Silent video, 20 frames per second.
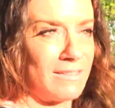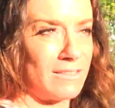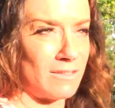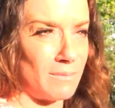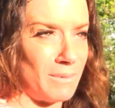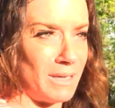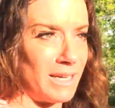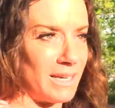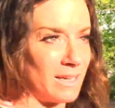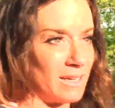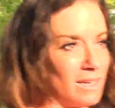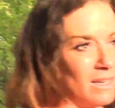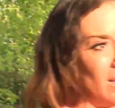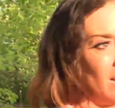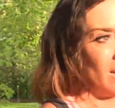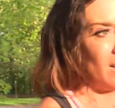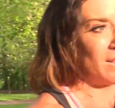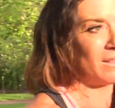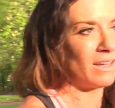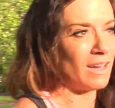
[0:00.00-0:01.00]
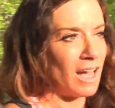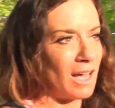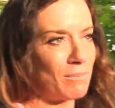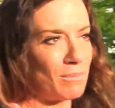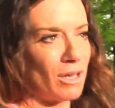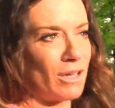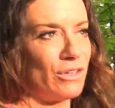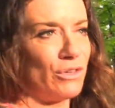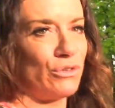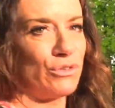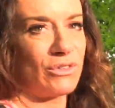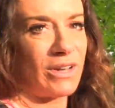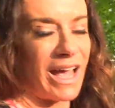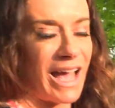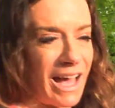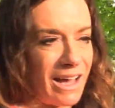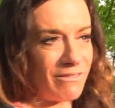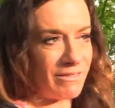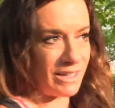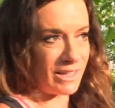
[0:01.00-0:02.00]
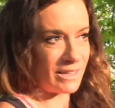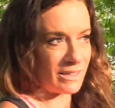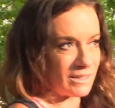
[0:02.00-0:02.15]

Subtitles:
to me that I'm not used to having.